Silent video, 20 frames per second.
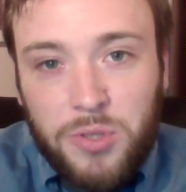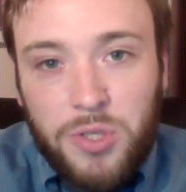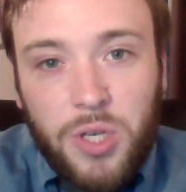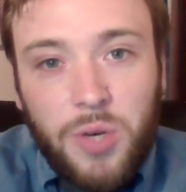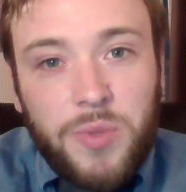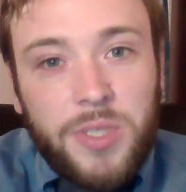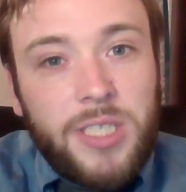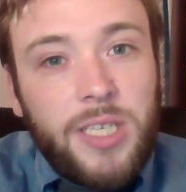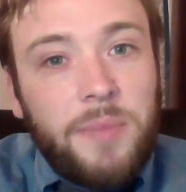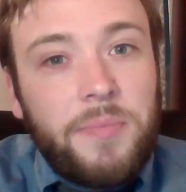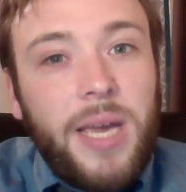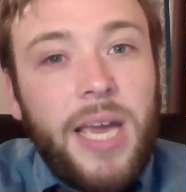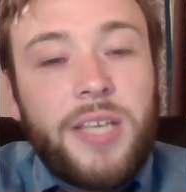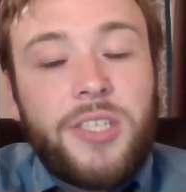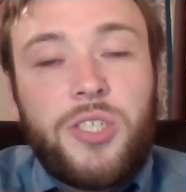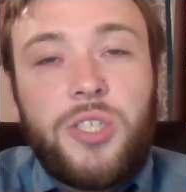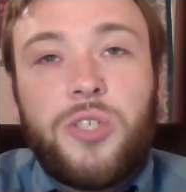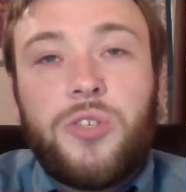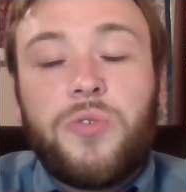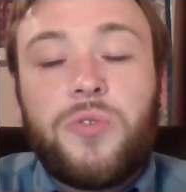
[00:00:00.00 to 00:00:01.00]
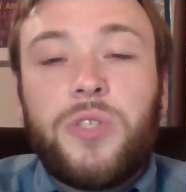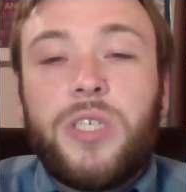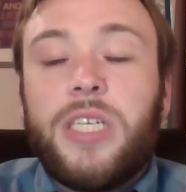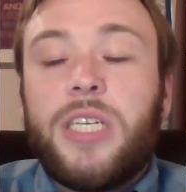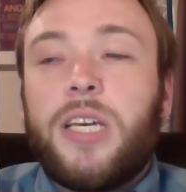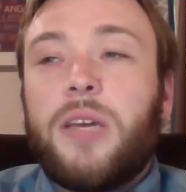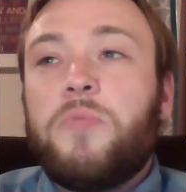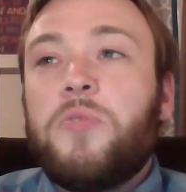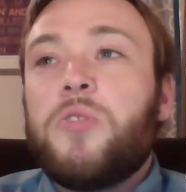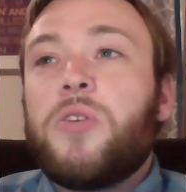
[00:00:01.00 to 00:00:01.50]
So in some cases, you'll need
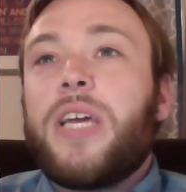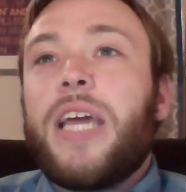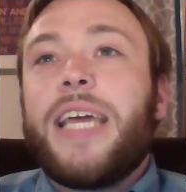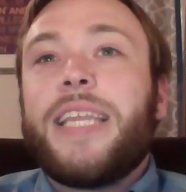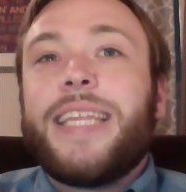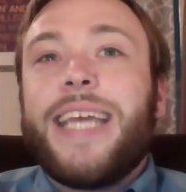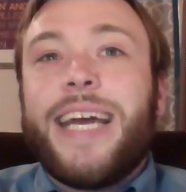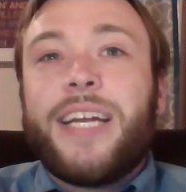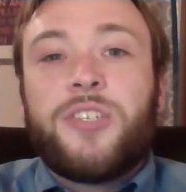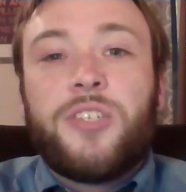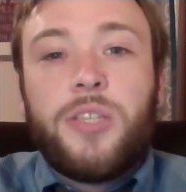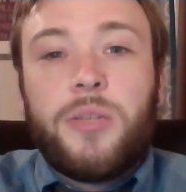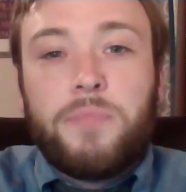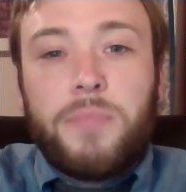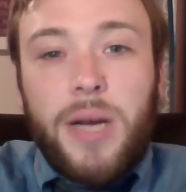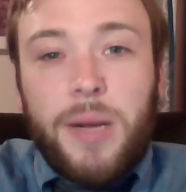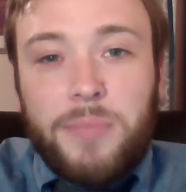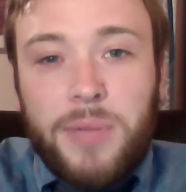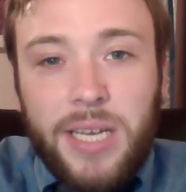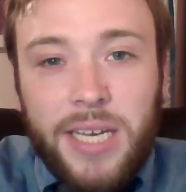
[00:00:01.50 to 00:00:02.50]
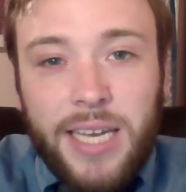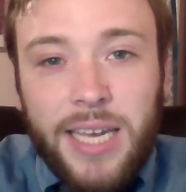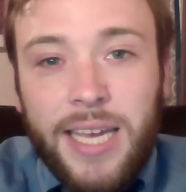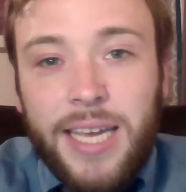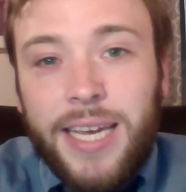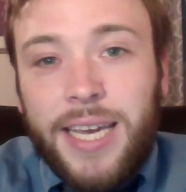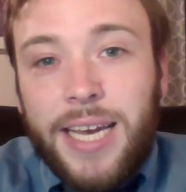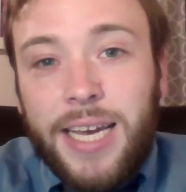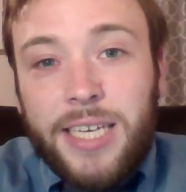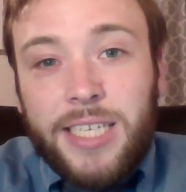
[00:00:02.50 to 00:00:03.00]
to communicate that to the public,
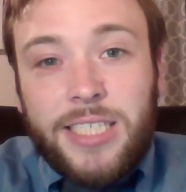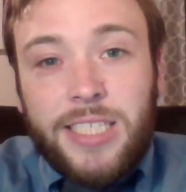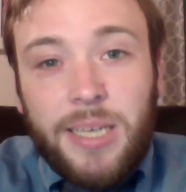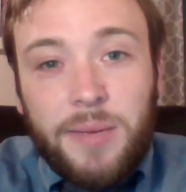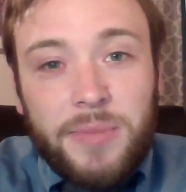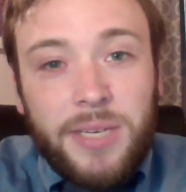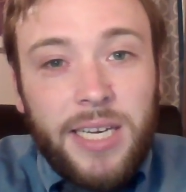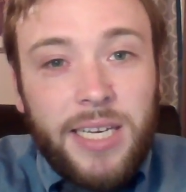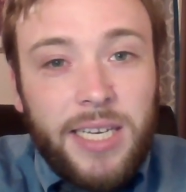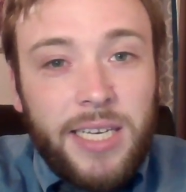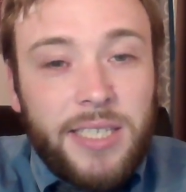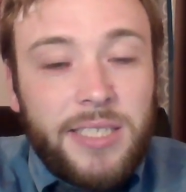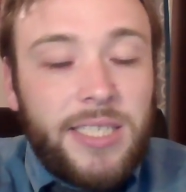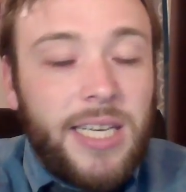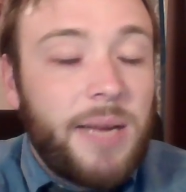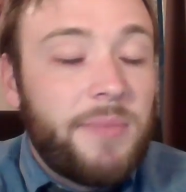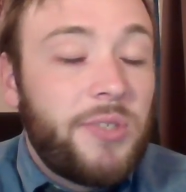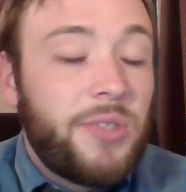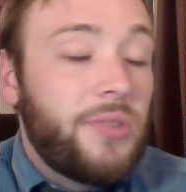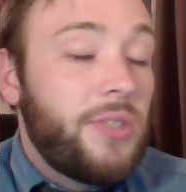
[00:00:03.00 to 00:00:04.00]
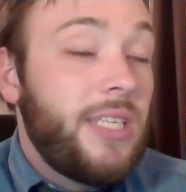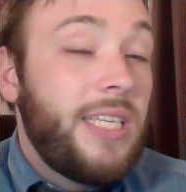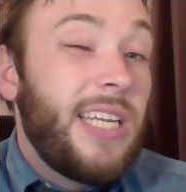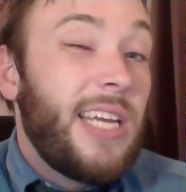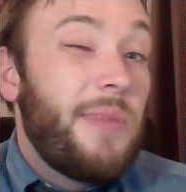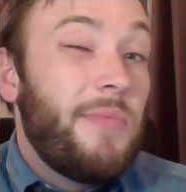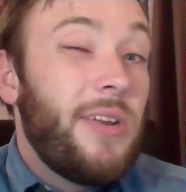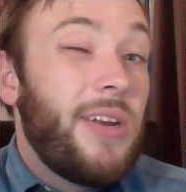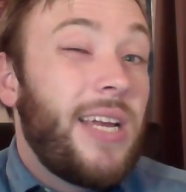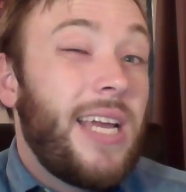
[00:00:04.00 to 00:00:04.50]
and sometimes you'll need
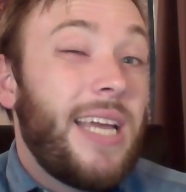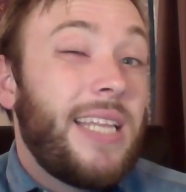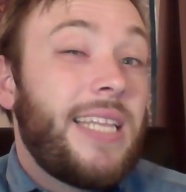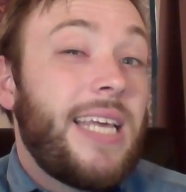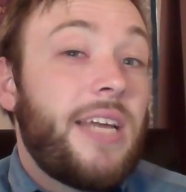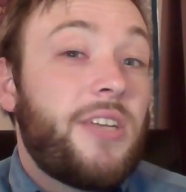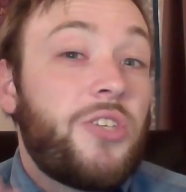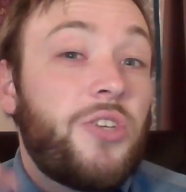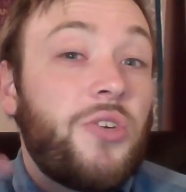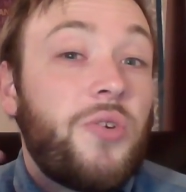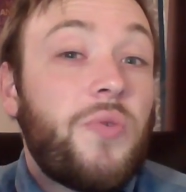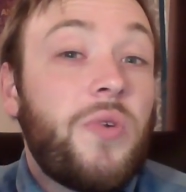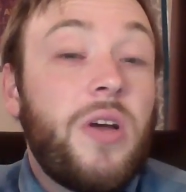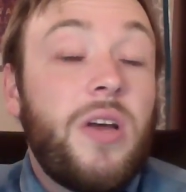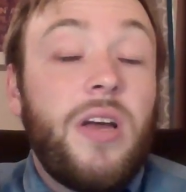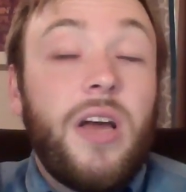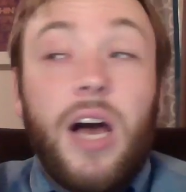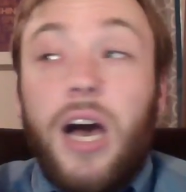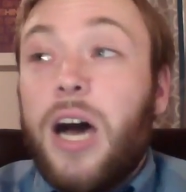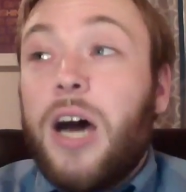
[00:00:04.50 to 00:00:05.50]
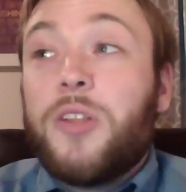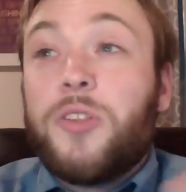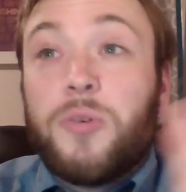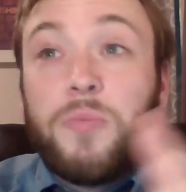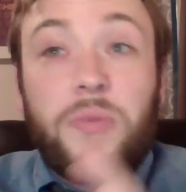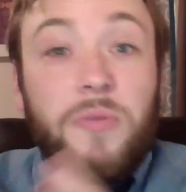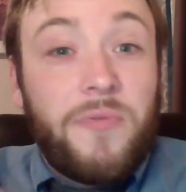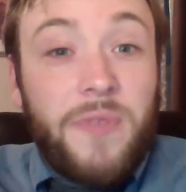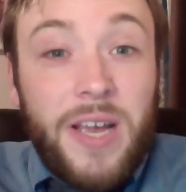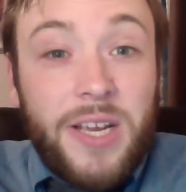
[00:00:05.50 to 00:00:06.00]
to communicate that to other
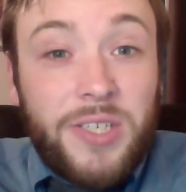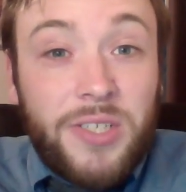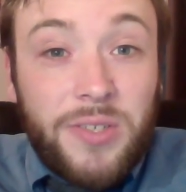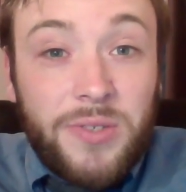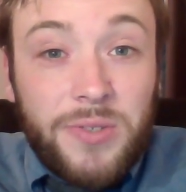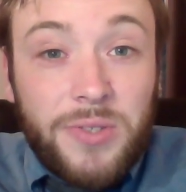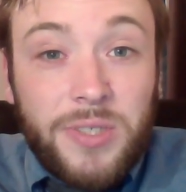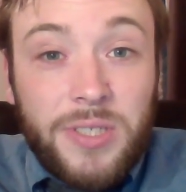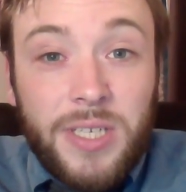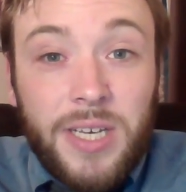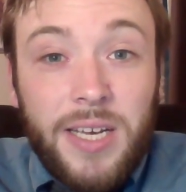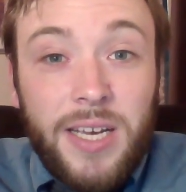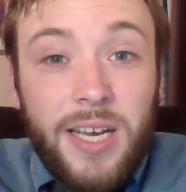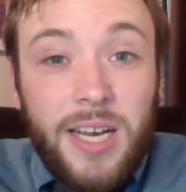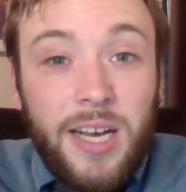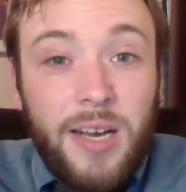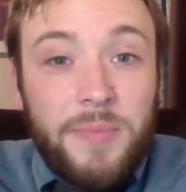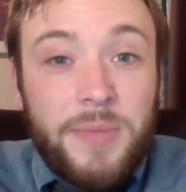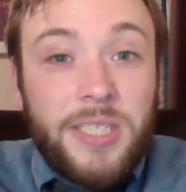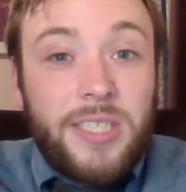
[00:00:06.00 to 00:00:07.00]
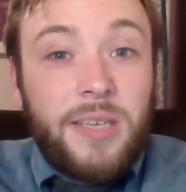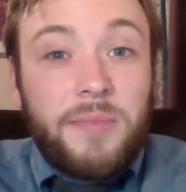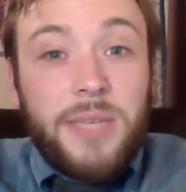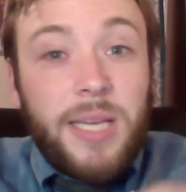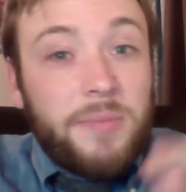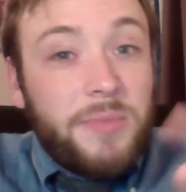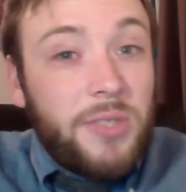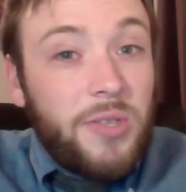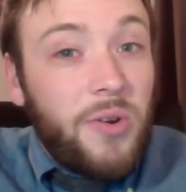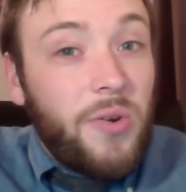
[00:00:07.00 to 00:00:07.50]
professionals, and
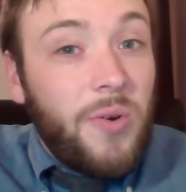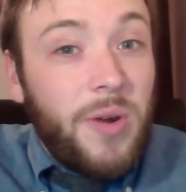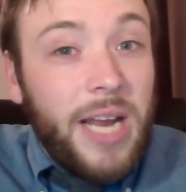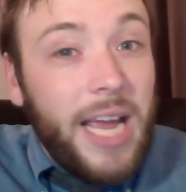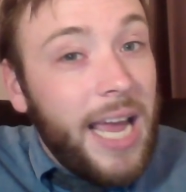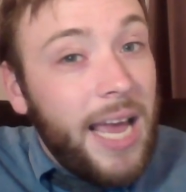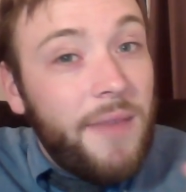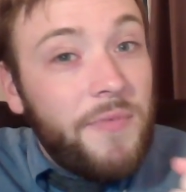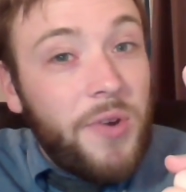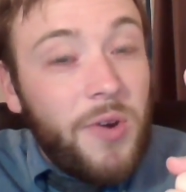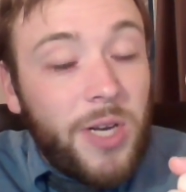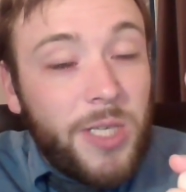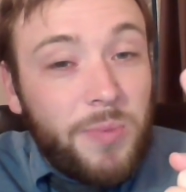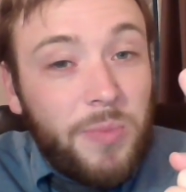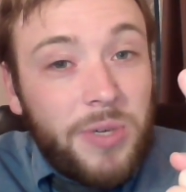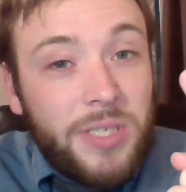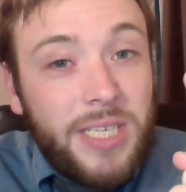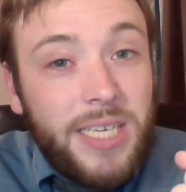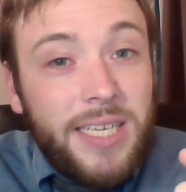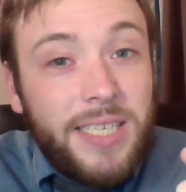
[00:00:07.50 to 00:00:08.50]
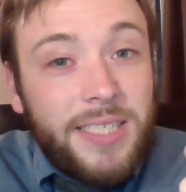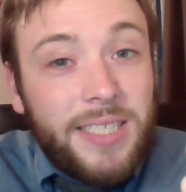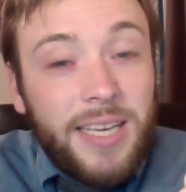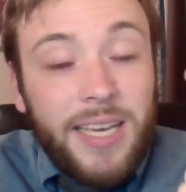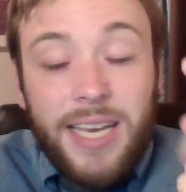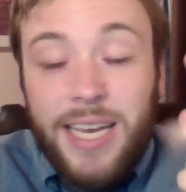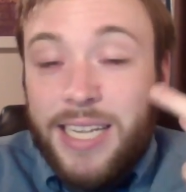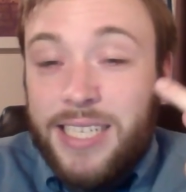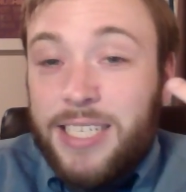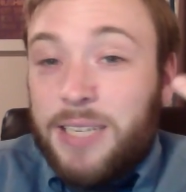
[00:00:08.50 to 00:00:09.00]
sometimes they're going to have your
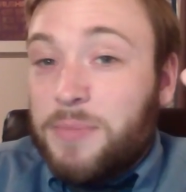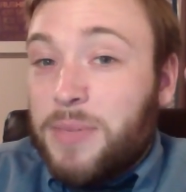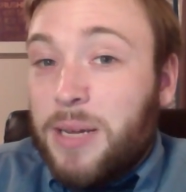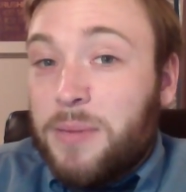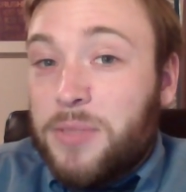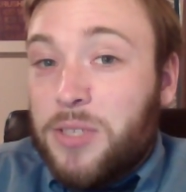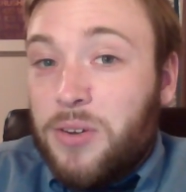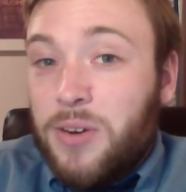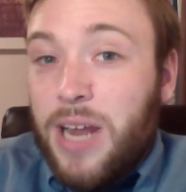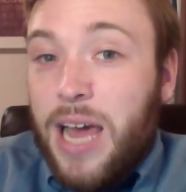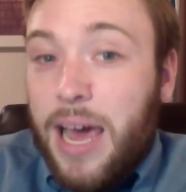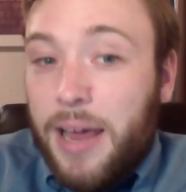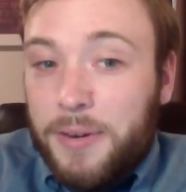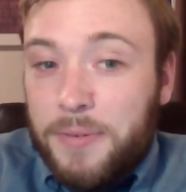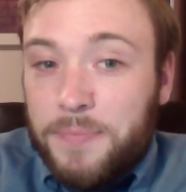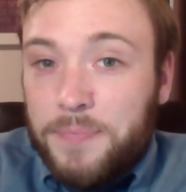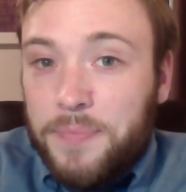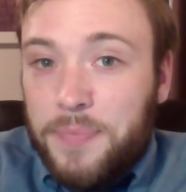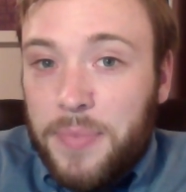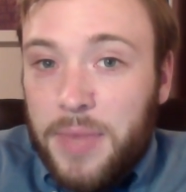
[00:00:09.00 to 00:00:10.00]
expertise, and sometimes they're not.